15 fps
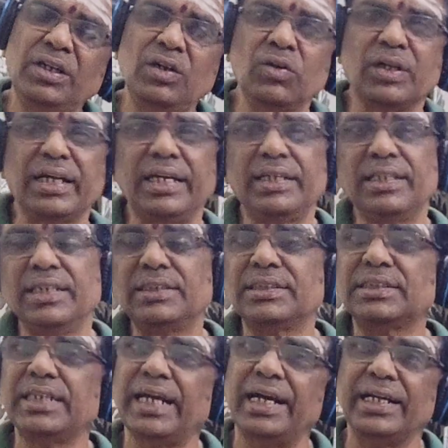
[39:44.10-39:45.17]
look at the
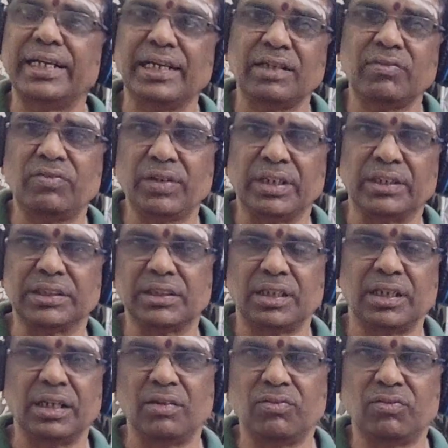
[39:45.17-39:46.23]
static
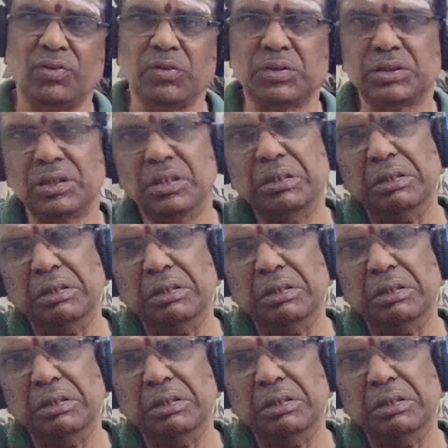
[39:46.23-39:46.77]
frictional force.